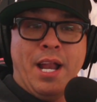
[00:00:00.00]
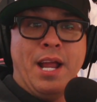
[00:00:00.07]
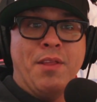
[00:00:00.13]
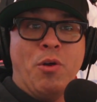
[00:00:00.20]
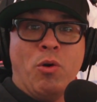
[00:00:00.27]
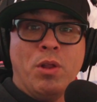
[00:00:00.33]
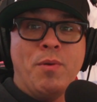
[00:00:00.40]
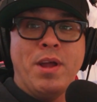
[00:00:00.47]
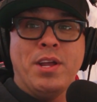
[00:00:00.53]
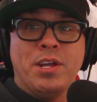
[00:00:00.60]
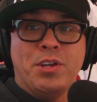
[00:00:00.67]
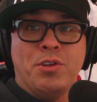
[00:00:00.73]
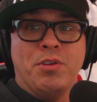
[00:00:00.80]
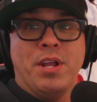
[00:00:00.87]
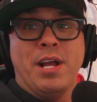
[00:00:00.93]
And the only way you
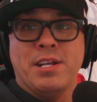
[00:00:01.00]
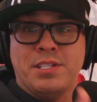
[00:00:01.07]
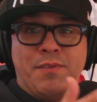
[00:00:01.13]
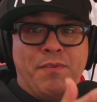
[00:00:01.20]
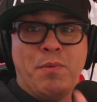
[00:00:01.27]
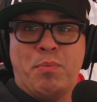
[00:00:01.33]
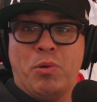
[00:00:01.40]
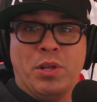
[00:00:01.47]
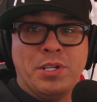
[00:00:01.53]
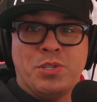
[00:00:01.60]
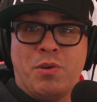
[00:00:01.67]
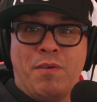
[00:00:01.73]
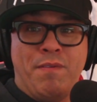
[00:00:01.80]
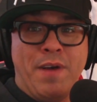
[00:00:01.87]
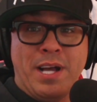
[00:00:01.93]
can do that is if you pull
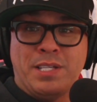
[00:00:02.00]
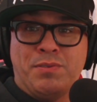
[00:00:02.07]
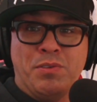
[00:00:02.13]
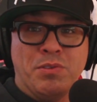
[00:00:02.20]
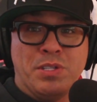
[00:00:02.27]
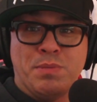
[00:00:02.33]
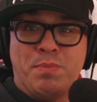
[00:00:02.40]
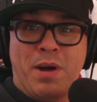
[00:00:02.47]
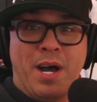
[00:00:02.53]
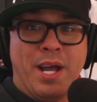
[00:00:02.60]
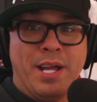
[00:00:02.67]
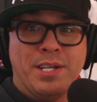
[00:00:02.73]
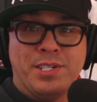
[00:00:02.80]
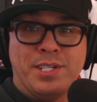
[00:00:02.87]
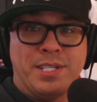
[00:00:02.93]
into a fast food
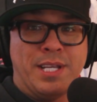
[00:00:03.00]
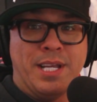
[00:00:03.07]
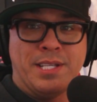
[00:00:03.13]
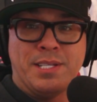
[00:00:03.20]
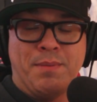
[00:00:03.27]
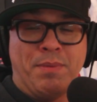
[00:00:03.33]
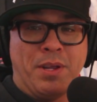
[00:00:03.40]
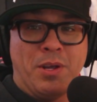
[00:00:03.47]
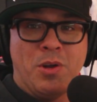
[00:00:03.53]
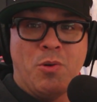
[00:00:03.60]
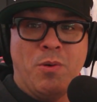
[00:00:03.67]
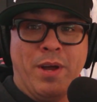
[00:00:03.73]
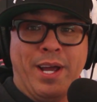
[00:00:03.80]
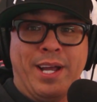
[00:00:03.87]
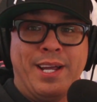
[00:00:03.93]
spot and just get something
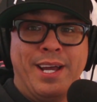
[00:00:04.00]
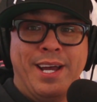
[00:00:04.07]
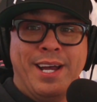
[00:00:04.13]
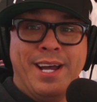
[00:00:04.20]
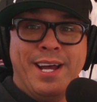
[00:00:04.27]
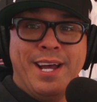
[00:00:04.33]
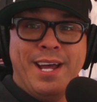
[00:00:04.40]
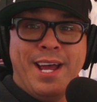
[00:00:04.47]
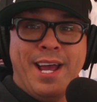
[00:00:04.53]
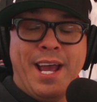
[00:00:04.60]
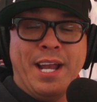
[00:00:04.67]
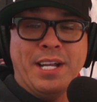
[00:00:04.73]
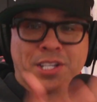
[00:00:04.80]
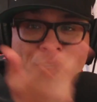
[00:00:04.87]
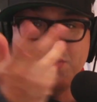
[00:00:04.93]
quick.
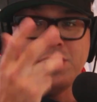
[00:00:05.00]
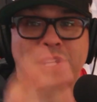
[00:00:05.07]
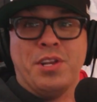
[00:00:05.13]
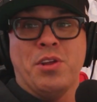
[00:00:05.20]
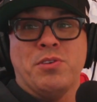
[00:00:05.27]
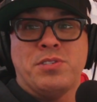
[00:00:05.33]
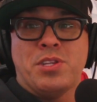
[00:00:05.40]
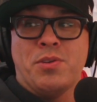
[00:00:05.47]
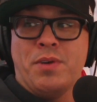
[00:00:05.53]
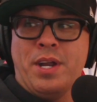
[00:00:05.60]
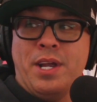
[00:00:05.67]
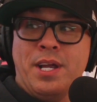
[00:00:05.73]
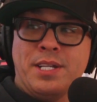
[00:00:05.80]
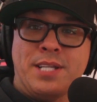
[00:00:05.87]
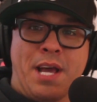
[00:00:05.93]
And it's usually those
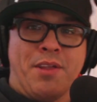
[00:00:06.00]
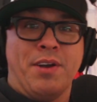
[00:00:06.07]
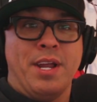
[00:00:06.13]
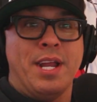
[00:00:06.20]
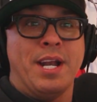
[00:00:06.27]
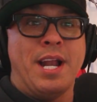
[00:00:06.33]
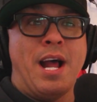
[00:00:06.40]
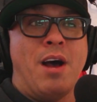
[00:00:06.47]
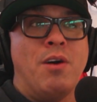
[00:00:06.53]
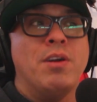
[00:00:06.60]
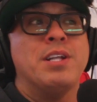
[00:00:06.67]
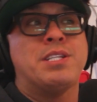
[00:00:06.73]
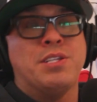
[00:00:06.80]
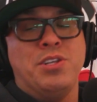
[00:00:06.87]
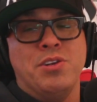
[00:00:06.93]
three. It's either In-N-Out.
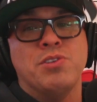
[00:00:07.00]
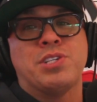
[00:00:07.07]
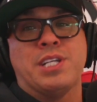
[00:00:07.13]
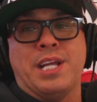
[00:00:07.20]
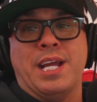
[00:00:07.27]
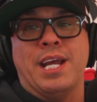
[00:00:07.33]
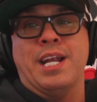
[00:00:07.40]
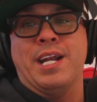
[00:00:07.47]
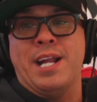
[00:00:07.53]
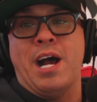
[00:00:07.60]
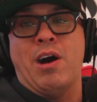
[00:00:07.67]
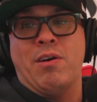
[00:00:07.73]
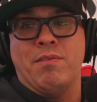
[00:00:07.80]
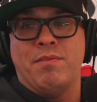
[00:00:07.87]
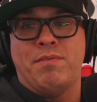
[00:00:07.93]
It's usually
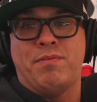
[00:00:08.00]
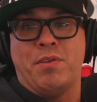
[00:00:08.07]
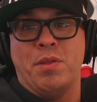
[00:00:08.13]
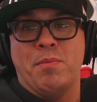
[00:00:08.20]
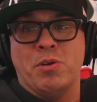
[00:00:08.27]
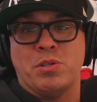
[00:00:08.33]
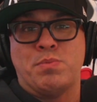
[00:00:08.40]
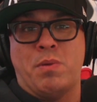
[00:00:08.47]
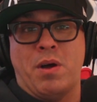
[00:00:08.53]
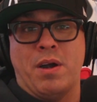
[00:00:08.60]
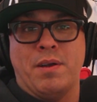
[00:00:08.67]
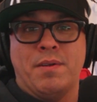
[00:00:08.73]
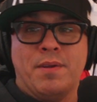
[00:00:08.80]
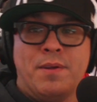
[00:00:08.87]
In-N-Out for the most part.